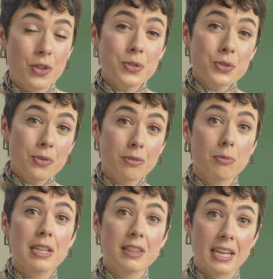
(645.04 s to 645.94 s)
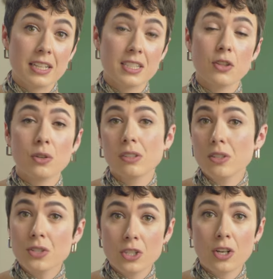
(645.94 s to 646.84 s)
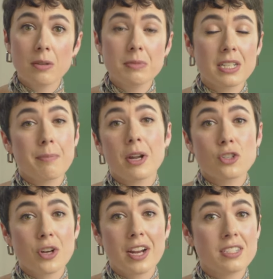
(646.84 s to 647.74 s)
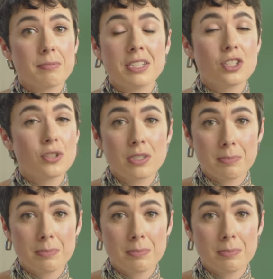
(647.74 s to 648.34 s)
those are three things, and they're loose terms, and I'm not trying to be too